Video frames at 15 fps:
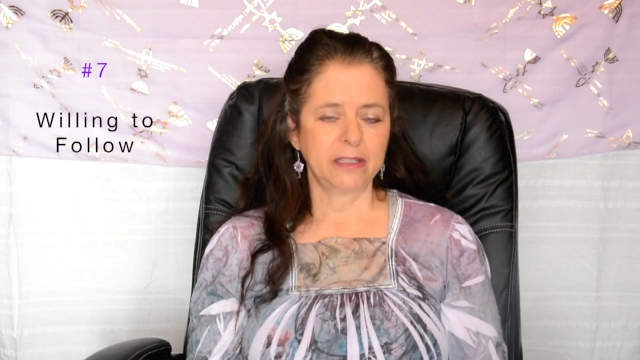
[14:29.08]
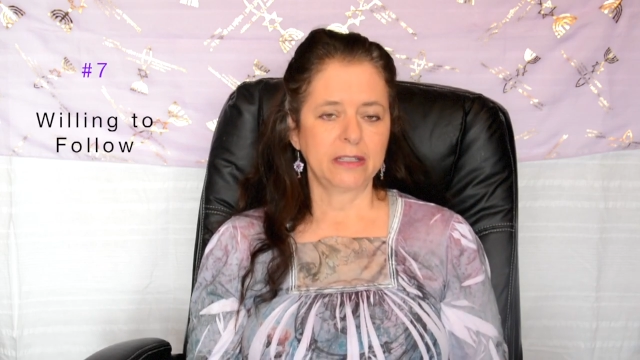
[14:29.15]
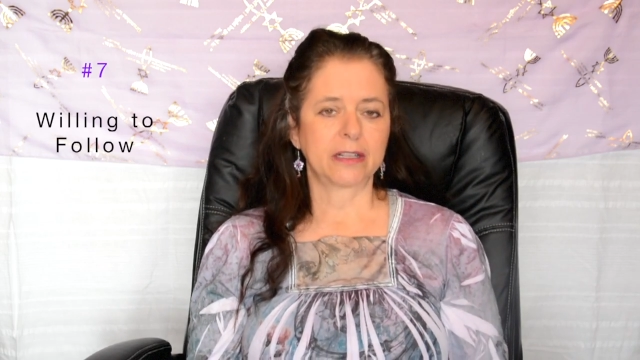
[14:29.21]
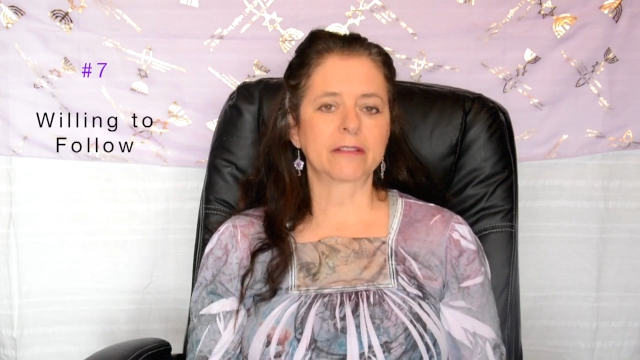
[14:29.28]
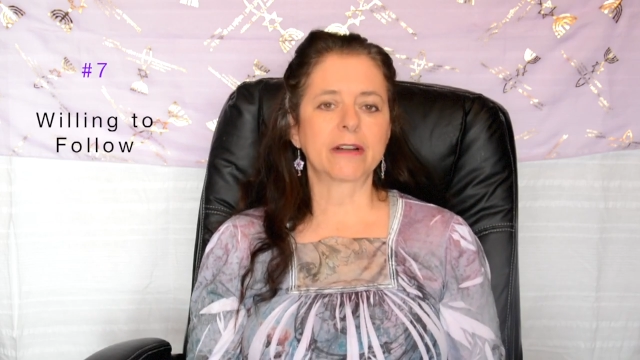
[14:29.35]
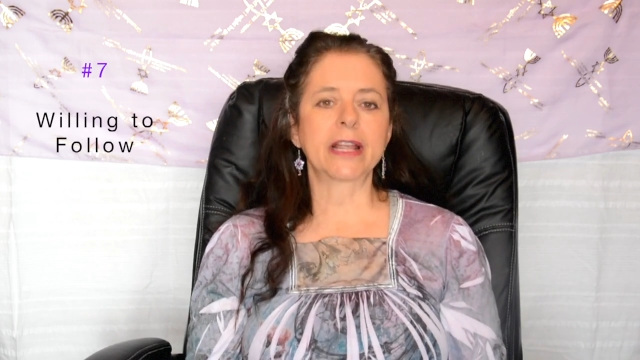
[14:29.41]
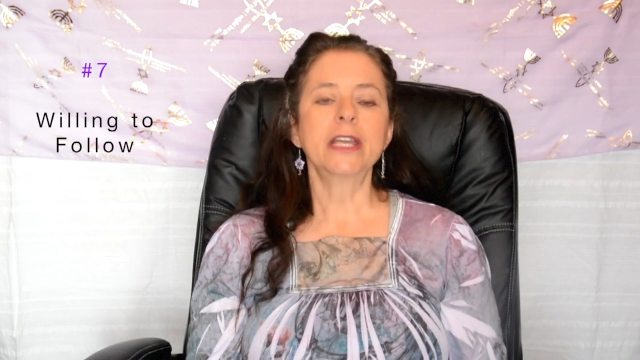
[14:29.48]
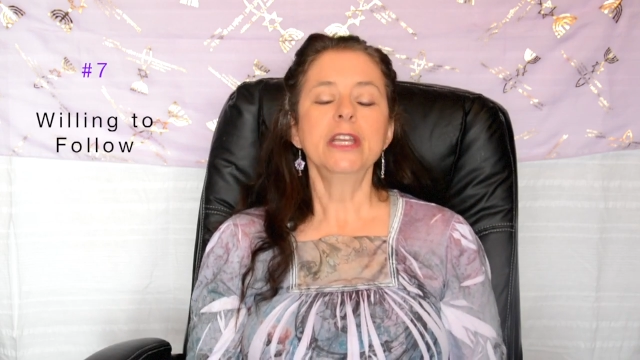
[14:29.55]

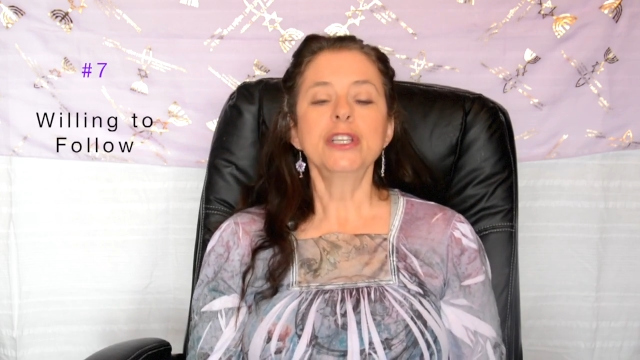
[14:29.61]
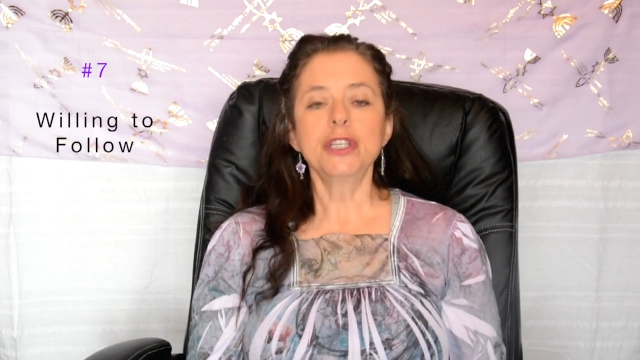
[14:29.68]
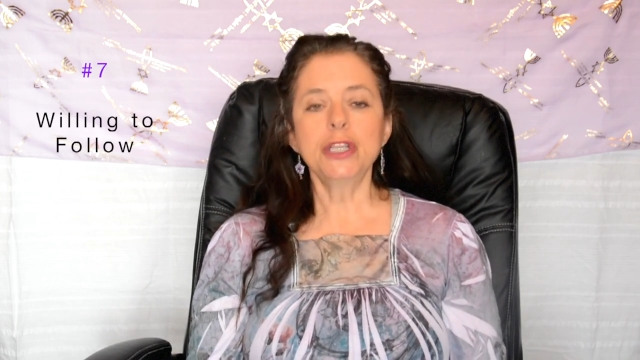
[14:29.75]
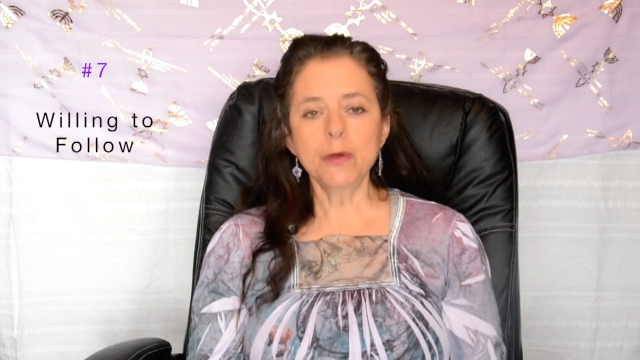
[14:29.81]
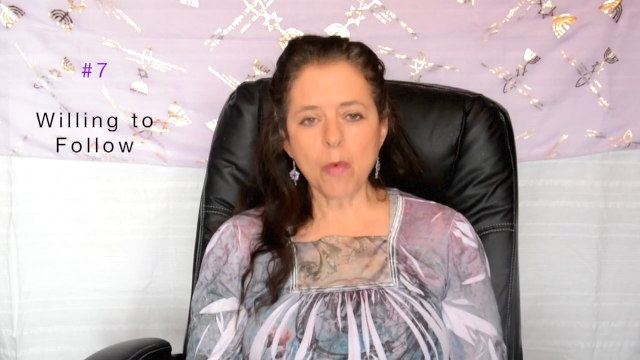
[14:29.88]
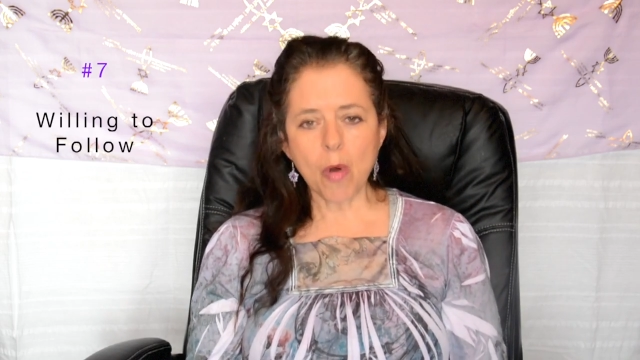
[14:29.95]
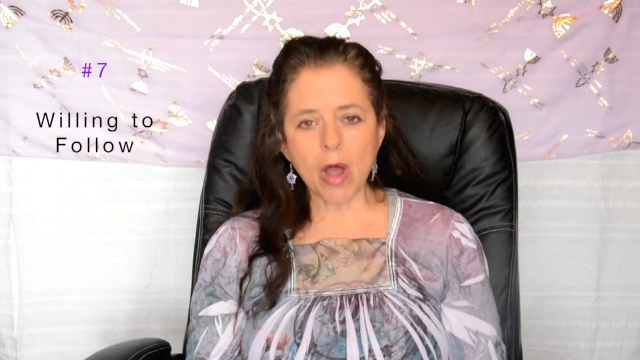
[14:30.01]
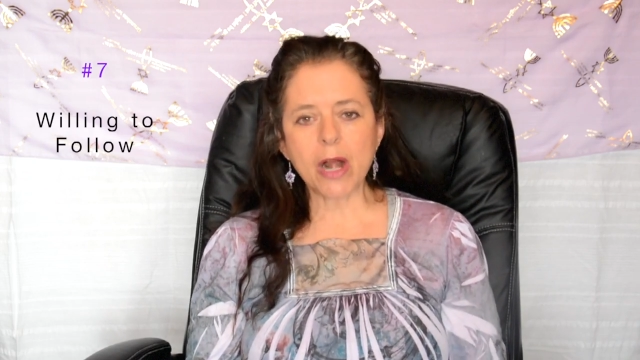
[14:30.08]
All right. So
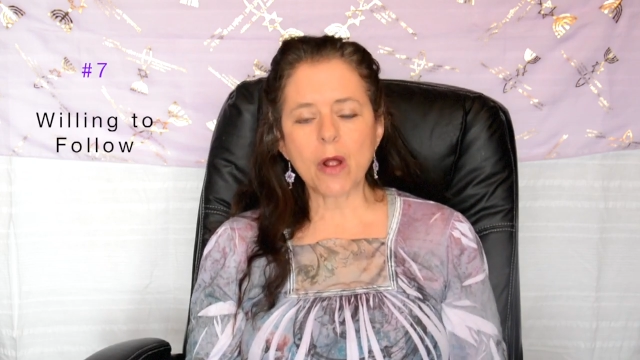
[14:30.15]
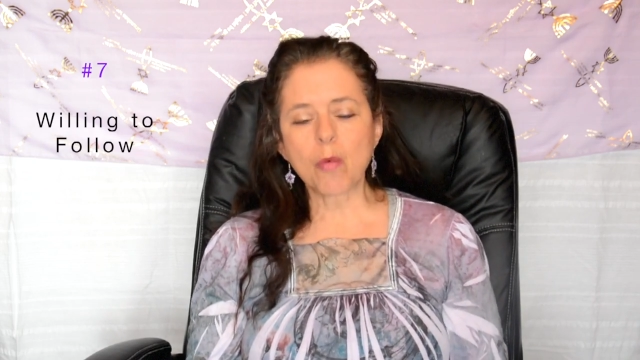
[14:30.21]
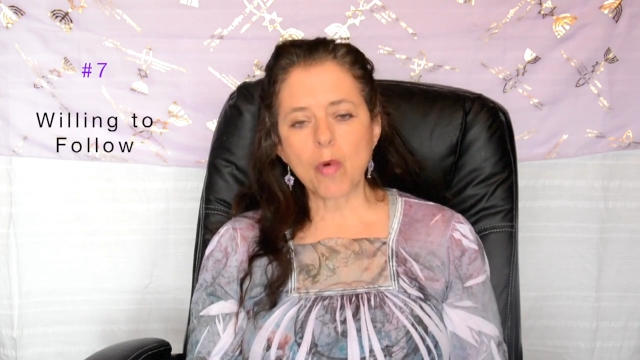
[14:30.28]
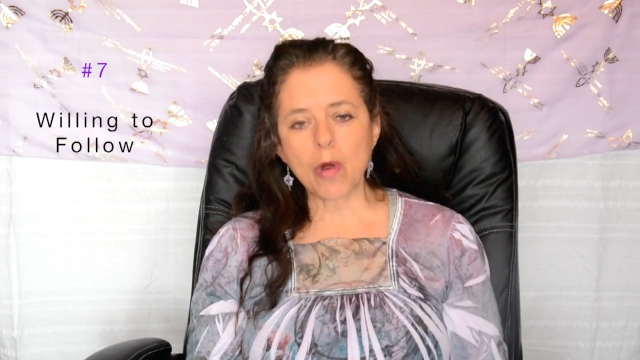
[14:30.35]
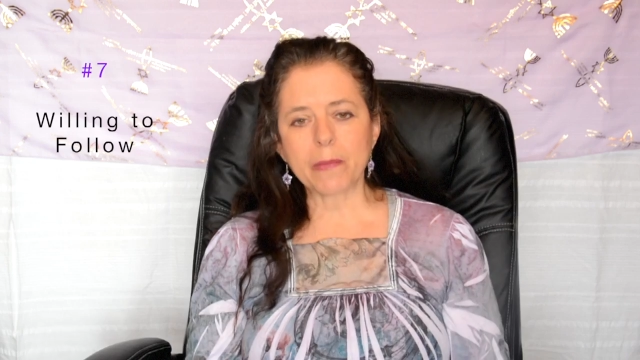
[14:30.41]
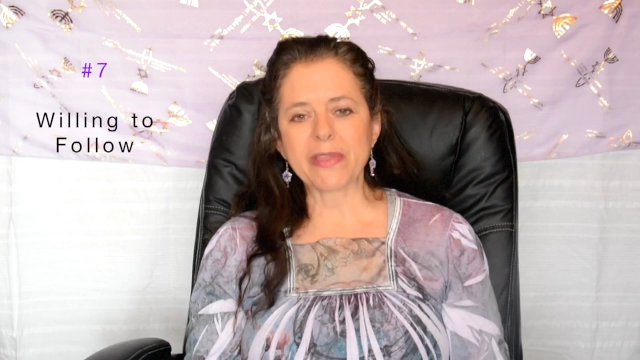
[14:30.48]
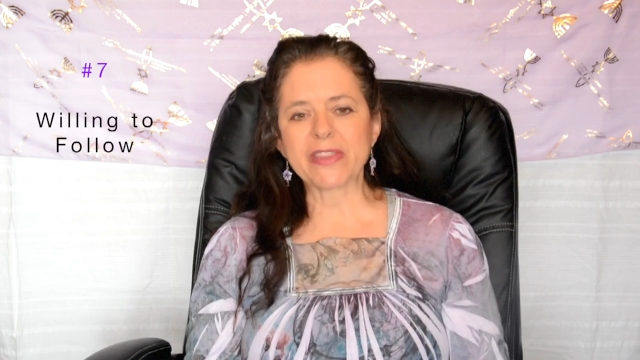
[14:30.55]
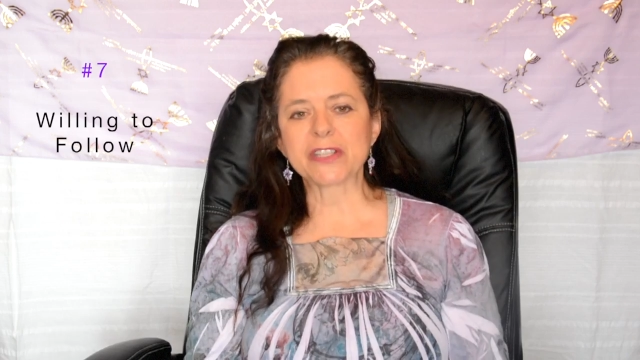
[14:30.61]
you want a
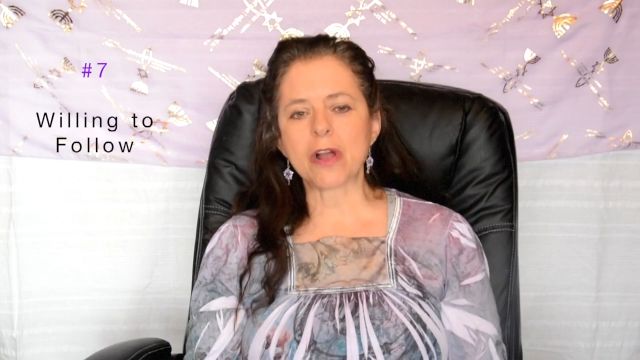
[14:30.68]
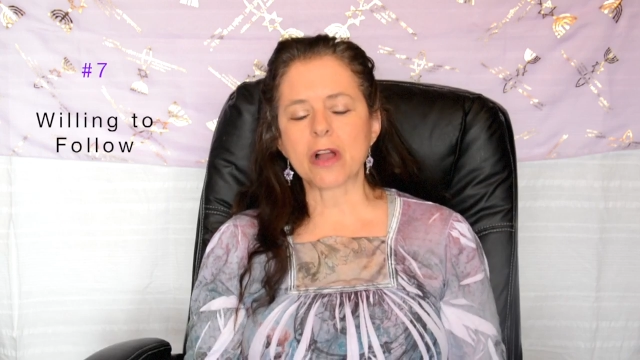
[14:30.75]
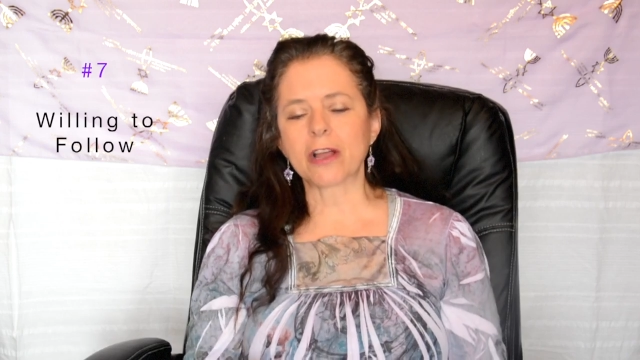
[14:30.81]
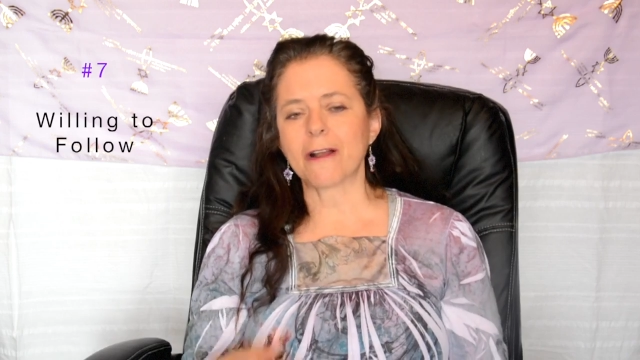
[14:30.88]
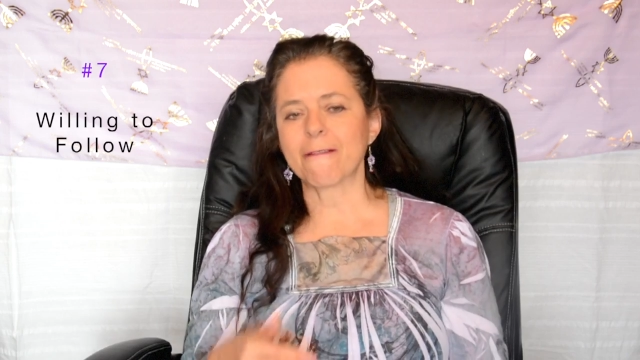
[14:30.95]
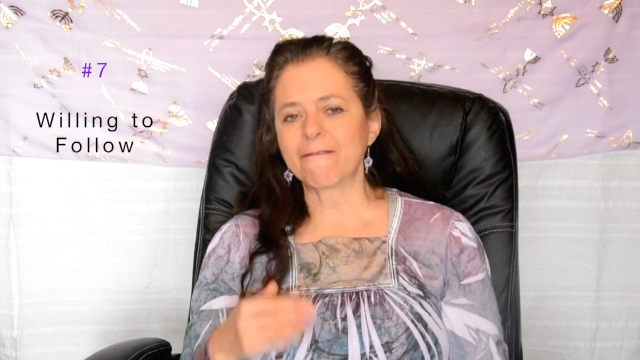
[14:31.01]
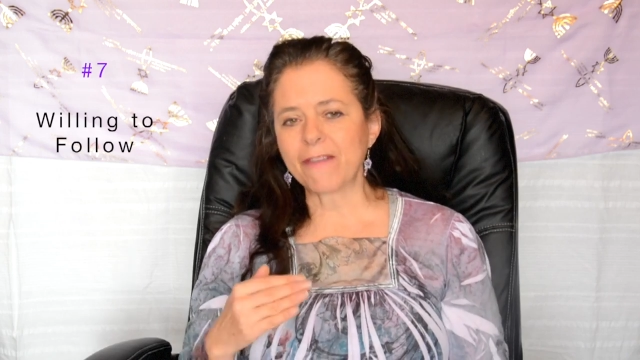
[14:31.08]
woman that's not going to